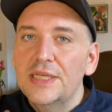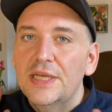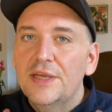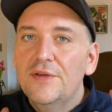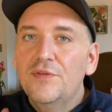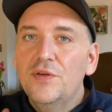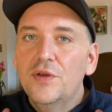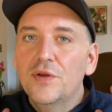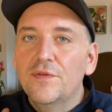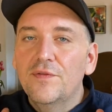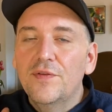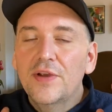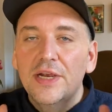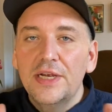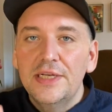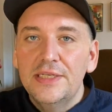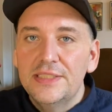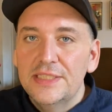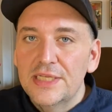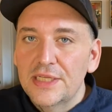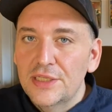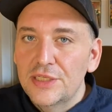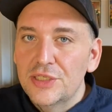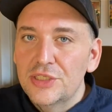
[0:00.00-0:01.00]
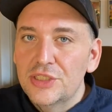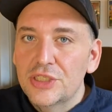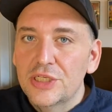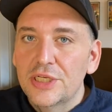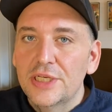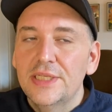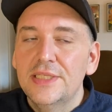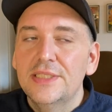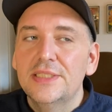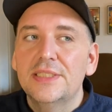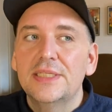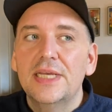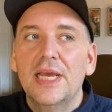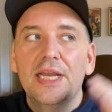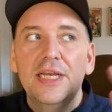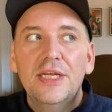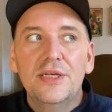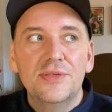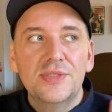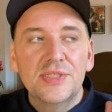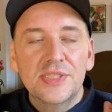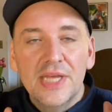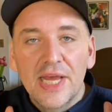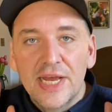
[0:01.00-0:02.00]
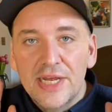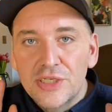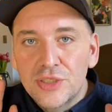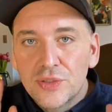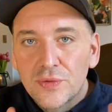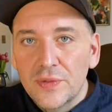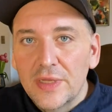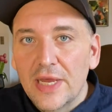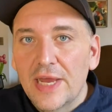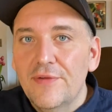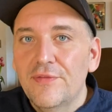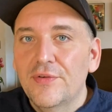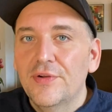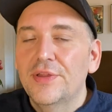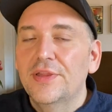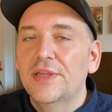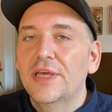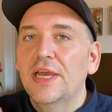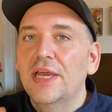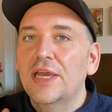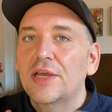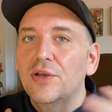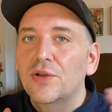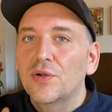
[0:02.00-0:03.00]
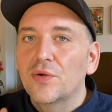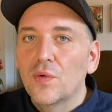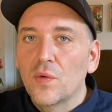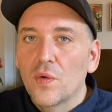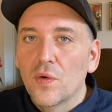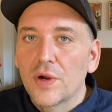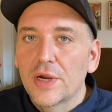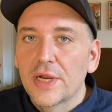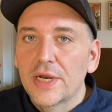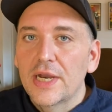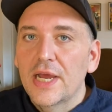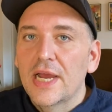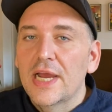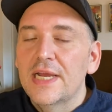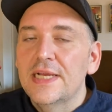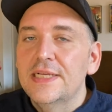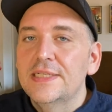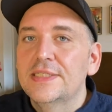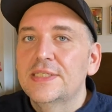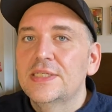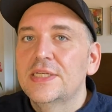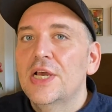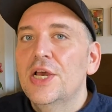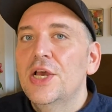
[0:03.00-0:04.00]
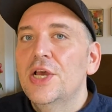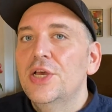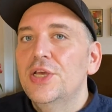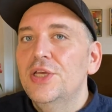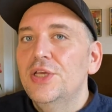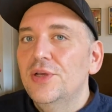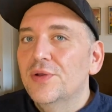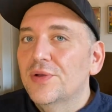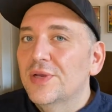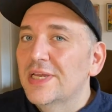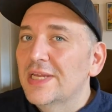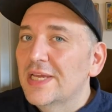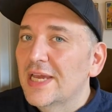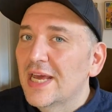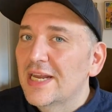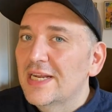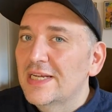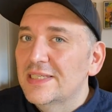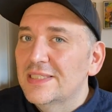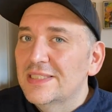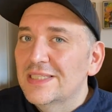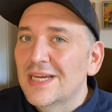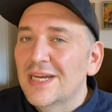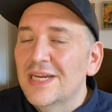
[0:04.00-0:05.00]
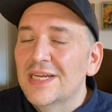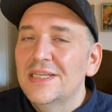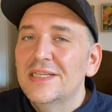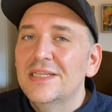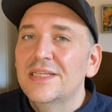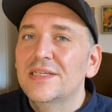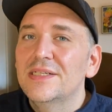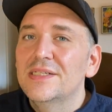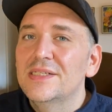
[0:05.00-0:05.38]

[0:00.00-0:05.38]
if you're very diligent and you schedule everything and you're organized, you can get it done.